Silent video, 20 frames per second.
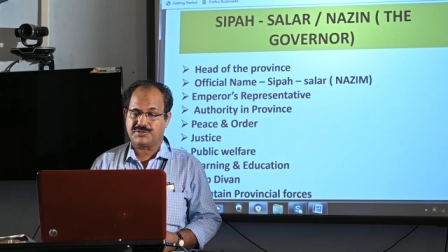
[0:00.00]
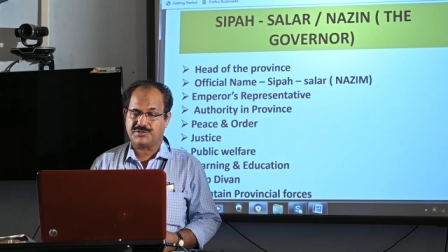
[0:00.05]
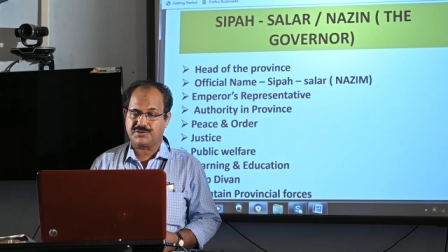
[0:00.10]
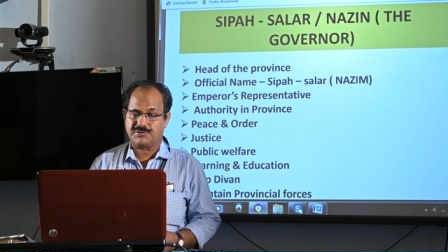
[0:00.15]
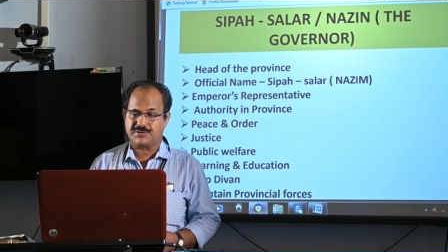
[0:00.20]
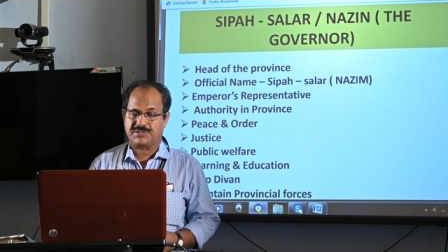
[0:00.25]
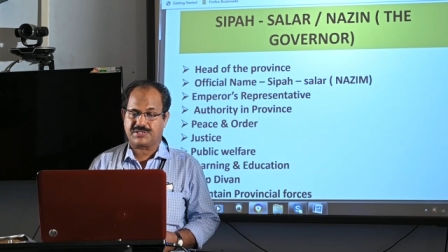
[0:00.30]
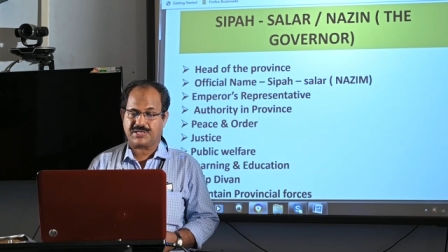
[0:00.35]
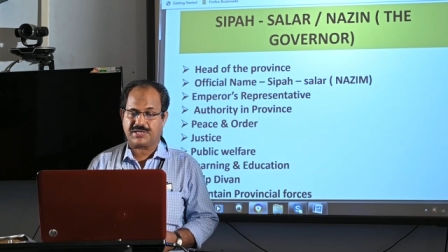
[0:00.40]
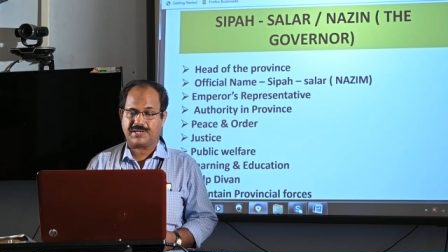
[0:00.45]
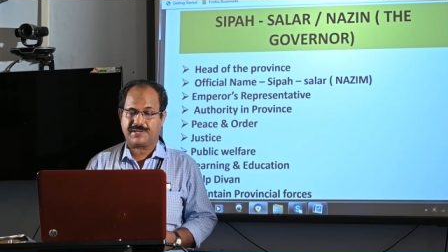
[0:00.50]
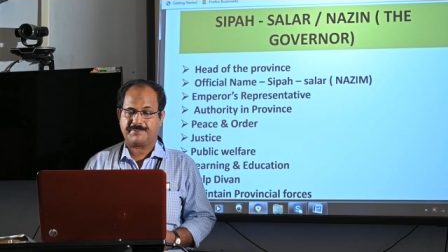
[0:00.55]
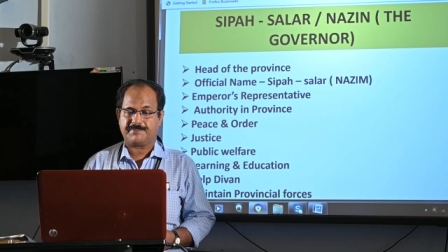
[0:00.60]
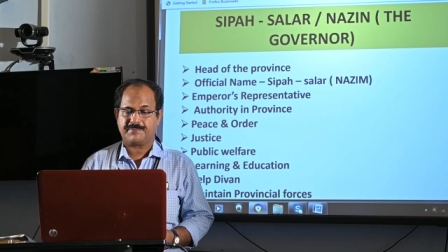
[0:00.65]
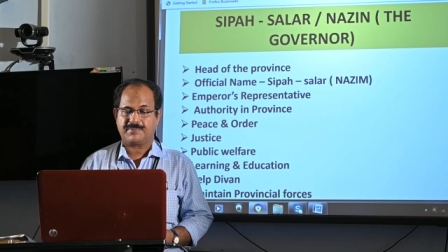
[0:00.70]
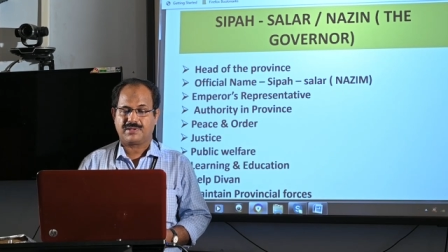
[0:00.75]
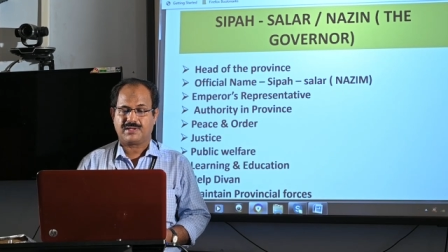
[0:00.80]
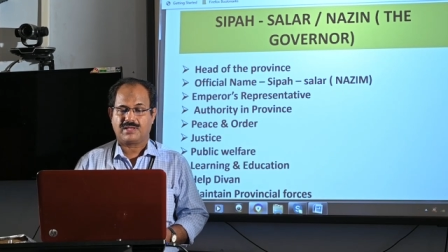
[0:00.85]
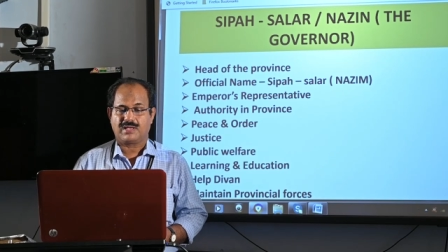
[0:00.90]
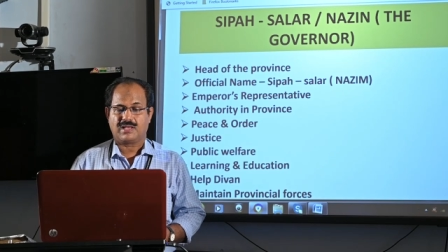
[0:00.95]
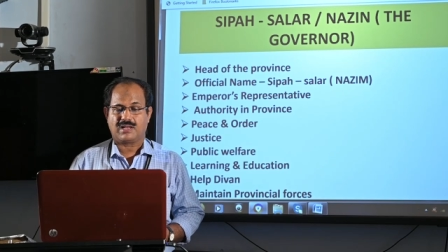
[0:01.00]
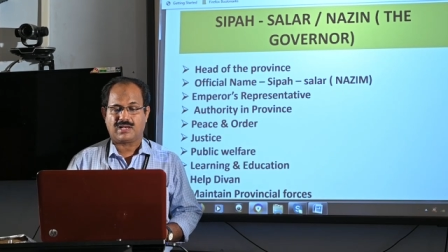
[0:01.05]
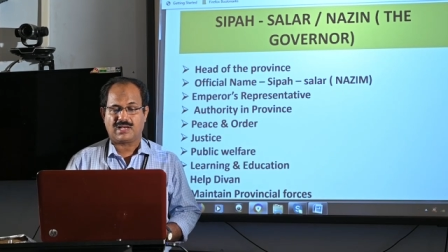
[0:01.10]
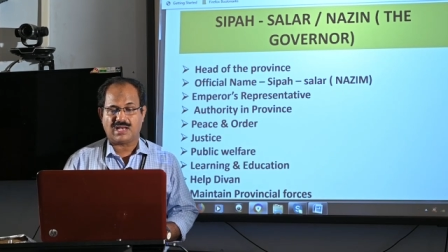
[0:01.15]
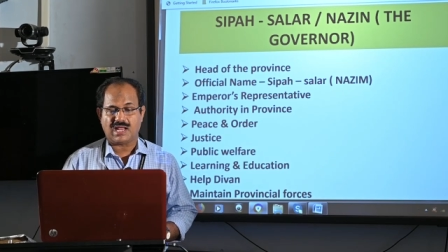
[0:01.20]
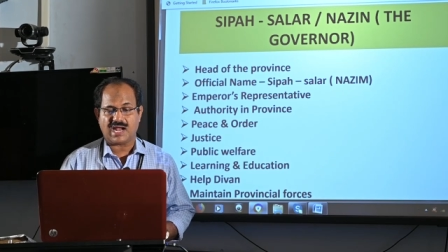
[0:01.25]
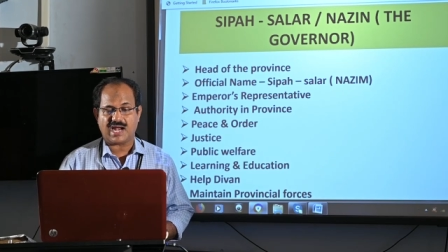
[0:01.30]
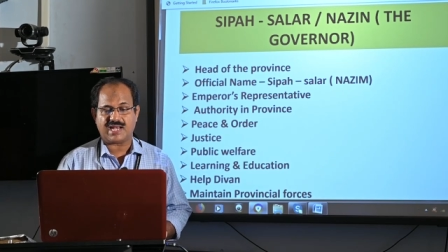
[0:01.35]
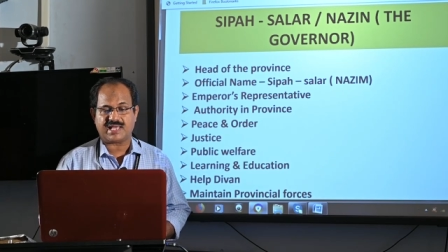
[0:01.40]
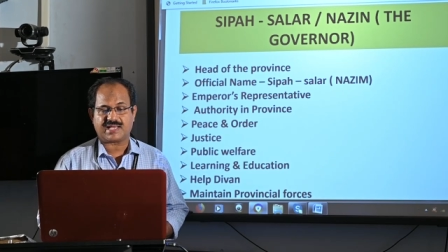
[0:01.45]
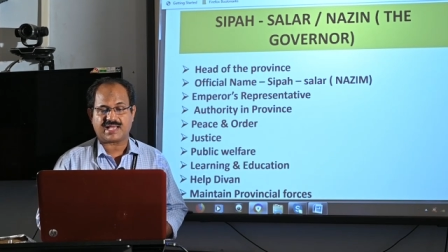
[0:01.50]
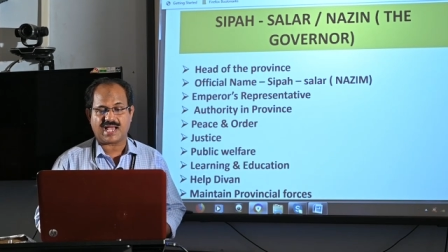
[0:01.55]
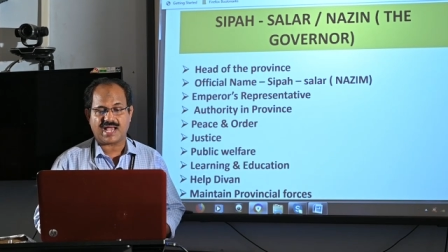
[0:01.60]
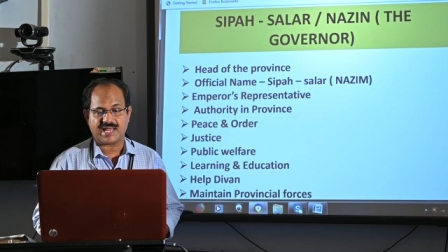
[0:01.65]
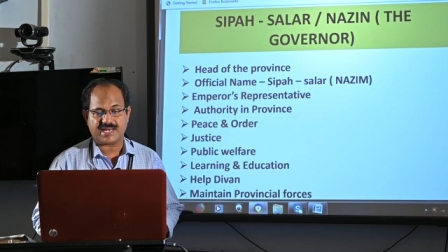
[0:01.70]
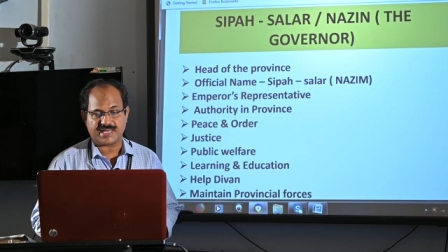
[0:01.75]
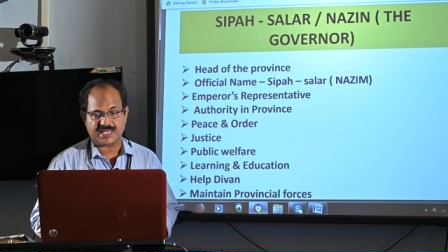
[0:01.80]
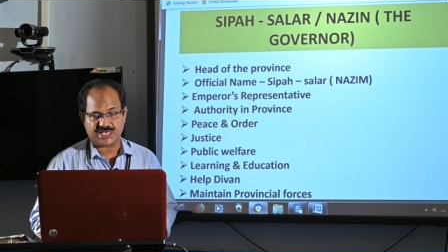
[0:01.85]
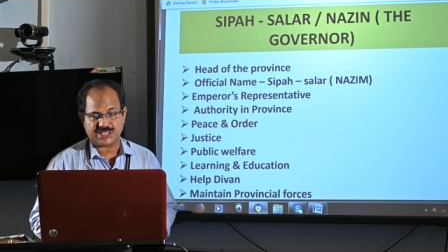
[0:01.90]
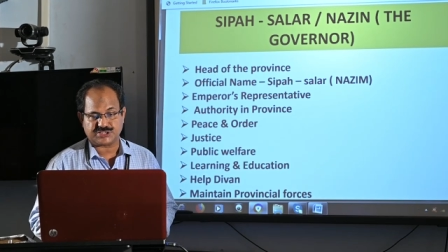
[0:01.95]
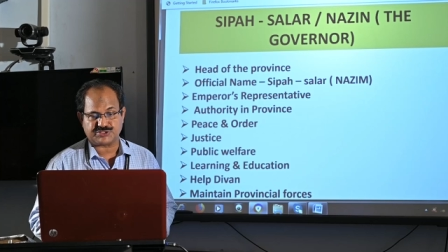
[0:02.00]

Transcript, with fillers: duty. Learning and